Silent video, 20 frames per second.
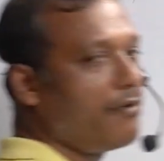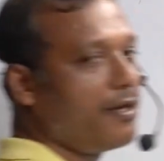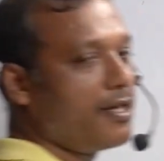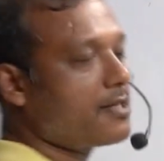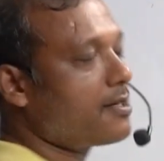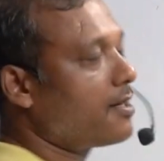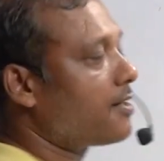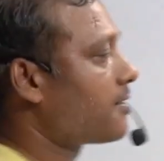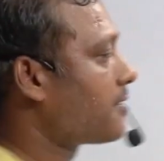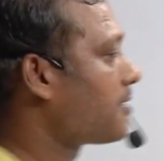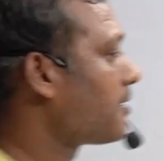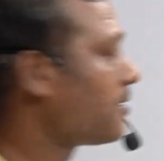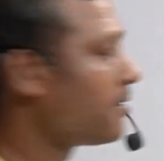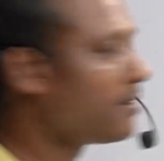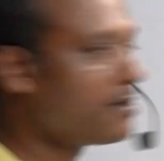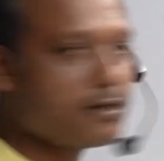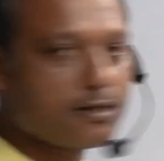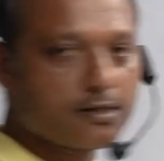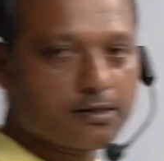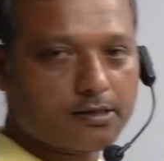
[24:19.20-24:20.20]
discussed.
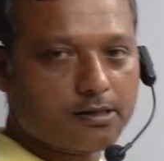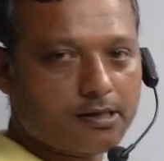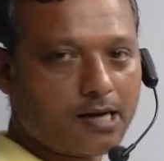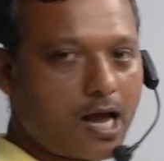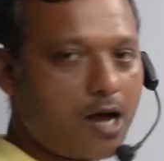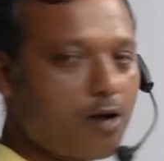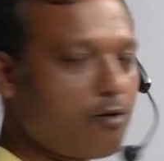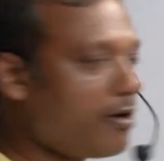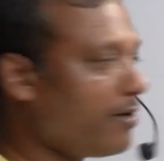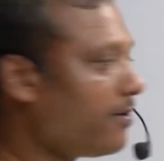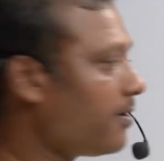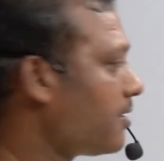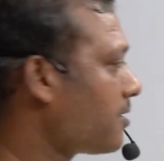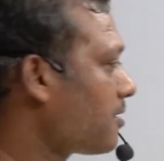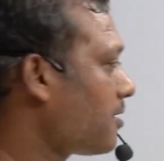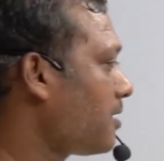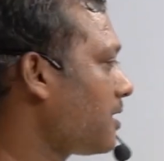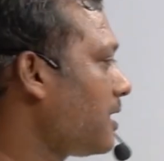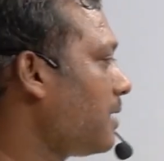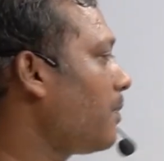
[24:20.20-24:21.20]
So now we will
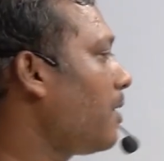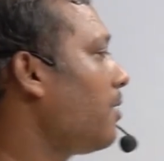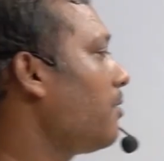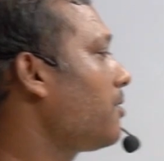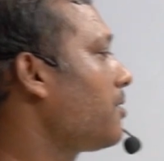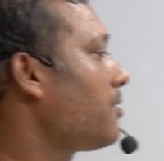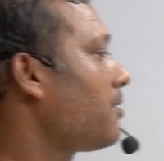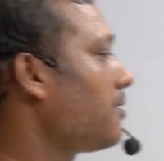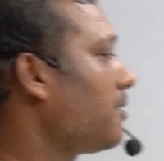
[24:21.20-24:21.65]
discuss about